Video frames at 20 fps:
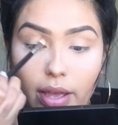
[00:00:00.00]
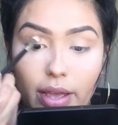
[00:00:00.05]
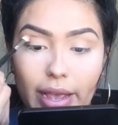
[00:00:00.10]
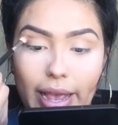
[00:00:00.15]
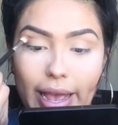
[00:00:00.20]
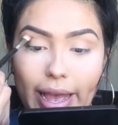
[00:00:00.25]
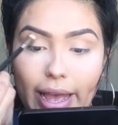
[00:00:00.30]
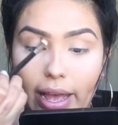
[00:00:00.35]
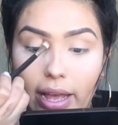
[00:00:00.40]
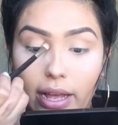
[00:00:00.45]

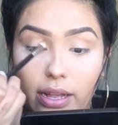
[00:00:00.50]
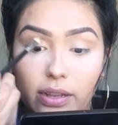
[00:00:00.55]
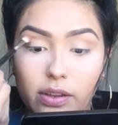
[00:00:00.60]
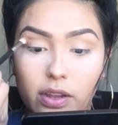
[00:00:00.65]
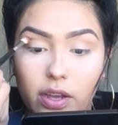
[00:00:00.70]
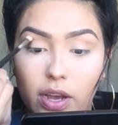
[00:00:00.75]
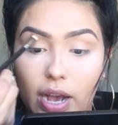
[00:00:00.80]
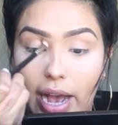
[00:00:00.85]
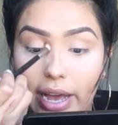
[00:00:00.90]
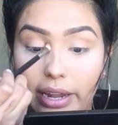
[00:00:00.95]
And
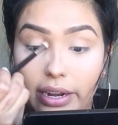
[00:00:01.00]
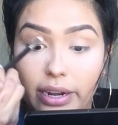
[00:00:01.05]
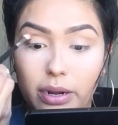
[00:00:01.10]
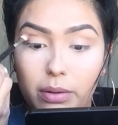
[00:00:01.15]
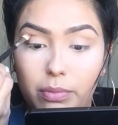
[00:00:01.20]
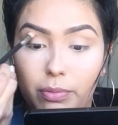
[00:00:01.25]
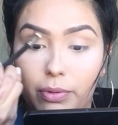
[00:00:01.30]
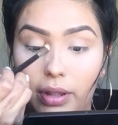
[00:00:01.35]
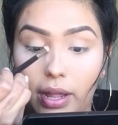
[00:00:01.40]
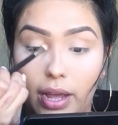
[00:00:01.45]
I didn't
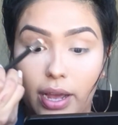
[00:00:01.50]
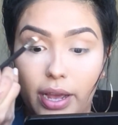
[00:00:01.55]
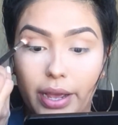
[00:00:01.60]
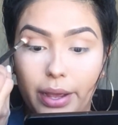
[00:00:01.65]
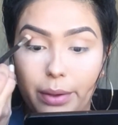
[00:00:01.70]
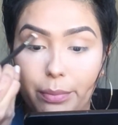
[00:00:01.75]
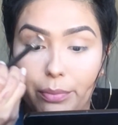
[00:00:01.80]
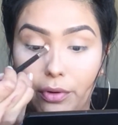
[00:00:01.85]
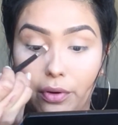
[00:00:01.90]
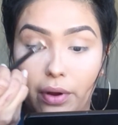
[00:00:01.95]

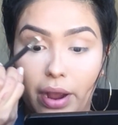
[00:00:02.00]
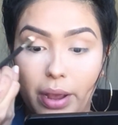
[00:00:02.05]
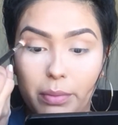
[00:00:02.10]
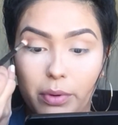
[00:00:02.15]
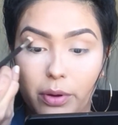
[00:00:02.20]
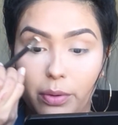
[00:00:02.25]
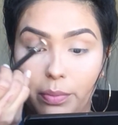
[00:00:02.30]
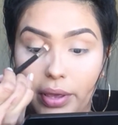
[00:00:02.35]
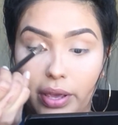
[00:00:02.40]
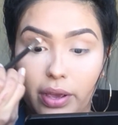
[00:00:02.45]
apply
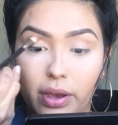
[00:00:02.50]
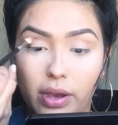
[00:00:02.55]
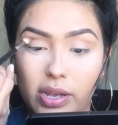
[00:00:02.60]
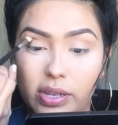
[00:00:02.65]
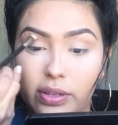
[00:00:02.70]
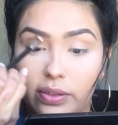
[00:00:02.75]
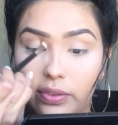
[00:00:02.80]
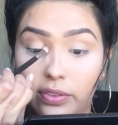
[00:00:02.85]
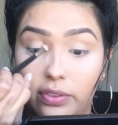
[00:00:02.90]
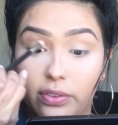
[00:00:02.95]
primer
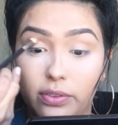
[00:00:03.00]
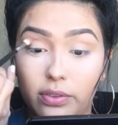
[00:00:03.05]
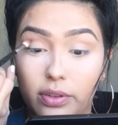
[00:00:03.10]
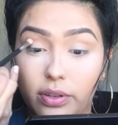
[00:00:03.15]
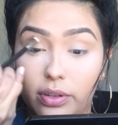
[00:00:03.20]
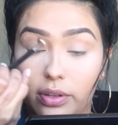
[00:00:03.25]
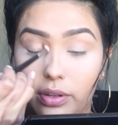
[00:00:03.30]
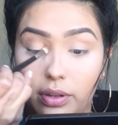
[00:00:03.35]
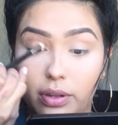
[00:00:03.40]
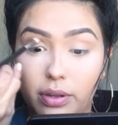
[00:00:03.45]
because
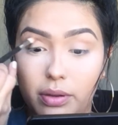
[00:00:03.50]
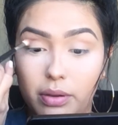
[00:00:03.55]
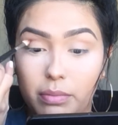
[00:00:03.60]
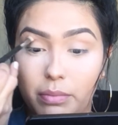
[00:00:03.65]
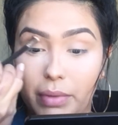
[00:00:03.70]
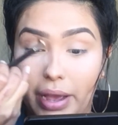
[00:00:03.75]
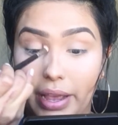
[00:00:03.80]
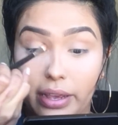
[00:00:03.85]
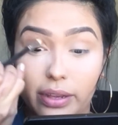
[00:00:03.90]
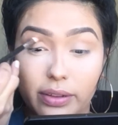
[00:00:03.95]

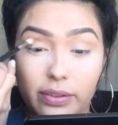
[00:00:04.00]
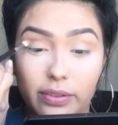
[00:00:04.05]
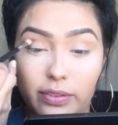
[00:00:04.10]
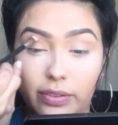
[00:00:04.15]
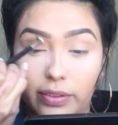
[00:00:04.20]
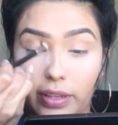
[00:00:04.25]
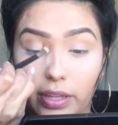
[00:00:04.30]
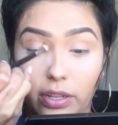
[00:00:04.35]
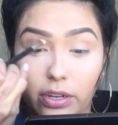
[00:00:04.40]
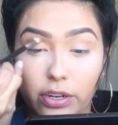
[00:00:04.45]
my
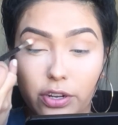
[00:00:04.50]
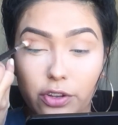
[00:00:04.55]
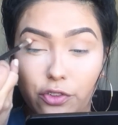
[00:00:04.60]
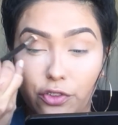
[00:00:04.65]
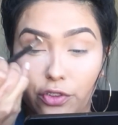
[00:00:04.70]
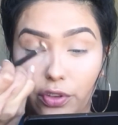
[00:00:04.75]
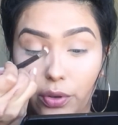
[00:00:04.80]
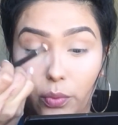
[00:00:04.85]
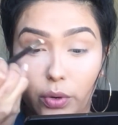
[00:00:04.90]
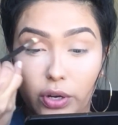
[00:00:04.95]
concealer
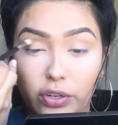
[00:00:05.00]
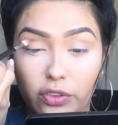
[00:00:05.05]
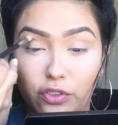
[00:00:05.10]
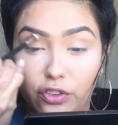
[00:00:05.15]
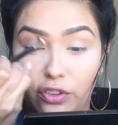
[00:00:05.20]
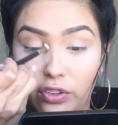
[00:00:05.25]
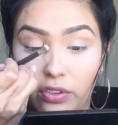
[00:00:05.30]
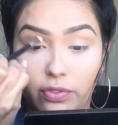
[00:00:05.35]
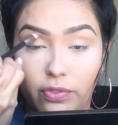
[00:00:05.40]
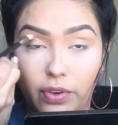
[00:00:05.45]
usually works
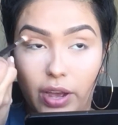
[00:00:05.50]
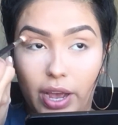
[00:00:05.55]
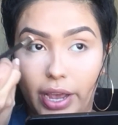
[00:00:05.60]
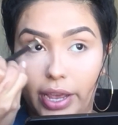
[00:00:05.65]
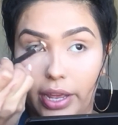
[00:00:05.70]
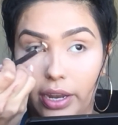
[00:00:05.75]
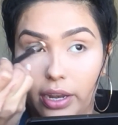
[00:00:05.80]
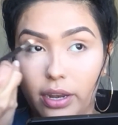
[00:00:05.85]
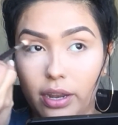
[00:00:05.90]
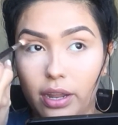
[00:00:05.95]
just
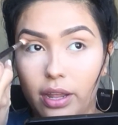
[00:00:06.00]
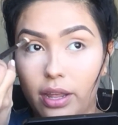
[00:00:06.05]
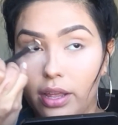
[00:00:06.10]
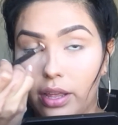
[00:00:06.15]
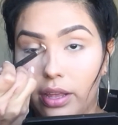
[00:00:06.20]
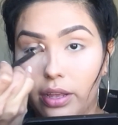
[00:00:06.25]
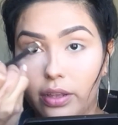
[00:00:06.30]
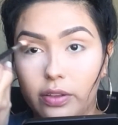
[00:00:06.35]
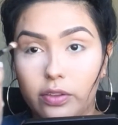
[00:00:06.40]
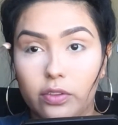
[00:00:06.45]
fine,
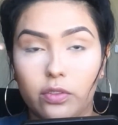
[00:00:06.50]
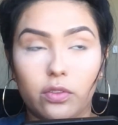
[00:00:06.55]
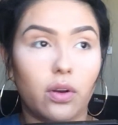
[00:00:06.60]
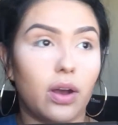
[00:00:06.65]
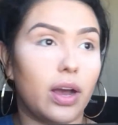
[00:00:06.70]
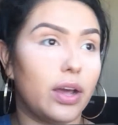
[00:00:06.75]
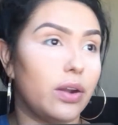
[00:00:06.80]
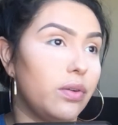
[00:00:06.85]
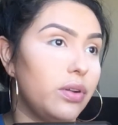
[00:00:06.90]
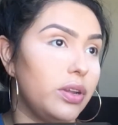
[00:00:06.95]
so
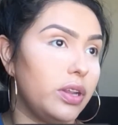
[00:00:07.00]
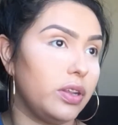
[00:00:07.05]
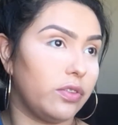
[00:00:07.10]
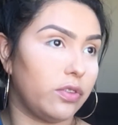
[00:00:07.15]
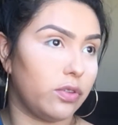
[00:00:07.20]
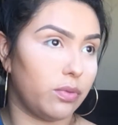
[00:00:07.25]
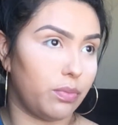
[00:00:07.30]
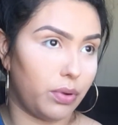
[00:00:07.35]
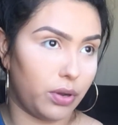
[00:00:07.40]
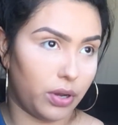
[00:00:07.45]
I don't need to
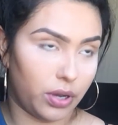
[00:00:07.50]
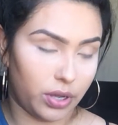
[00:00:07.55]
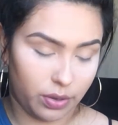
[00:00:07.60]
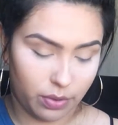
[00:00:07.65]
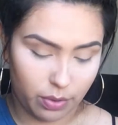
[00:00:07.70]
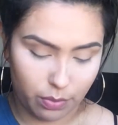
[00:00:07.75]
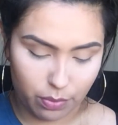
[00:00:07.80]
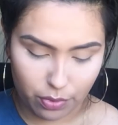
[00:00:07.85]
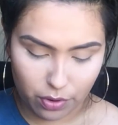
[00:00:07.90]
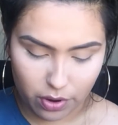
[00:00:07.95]
put
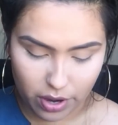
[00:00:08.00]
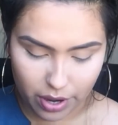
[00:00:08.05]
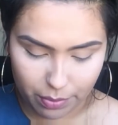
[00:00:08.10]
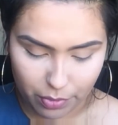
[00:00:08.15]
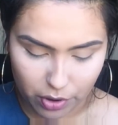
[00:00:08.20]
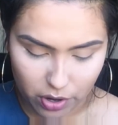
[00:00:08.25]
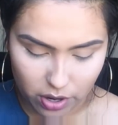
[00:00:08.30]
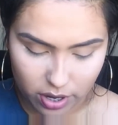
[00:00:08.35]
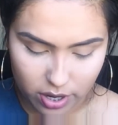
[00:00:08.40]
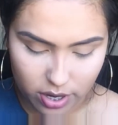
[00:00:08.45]
primer
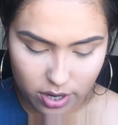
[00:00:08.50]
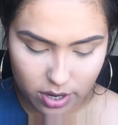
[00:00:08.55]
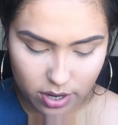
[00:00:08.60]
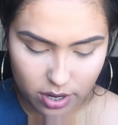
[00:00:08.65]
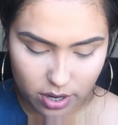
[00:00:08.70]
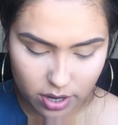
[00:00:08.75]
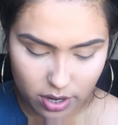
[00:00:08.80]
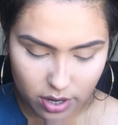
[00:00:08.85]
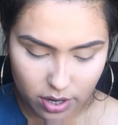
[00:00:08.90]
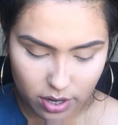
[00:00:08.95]
on,
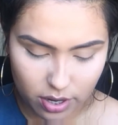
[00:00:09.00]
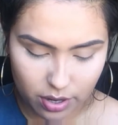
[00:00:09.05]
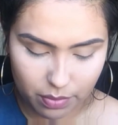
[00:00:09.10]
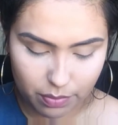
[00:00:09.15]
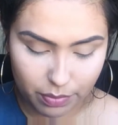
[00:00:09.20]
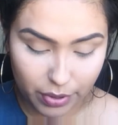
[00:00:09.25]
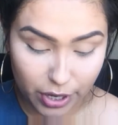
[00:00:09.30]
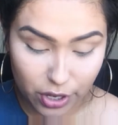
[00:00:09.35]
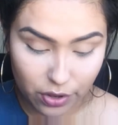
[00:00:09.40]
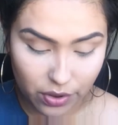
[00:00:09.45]

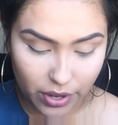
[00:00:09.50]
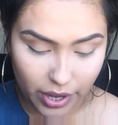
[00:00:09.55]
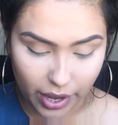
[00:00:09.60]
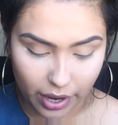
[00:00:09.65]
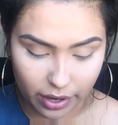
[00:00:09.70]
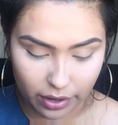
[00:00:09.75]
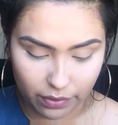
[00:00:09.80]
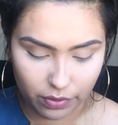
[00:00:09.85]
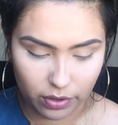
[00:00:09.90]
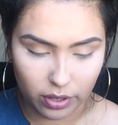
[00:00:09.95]
but you can
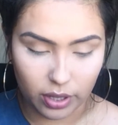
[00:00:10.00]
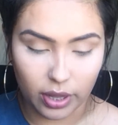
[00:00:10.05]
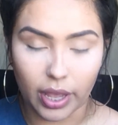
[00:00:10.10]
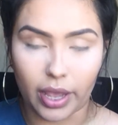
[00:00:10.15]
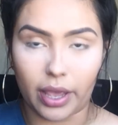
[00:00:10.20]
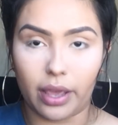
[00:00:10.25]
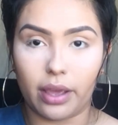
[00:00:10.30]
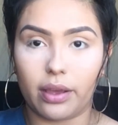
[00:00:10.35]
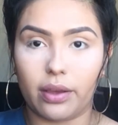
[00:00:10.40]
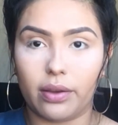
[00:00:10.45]
if you'd
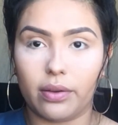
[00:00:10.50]
like.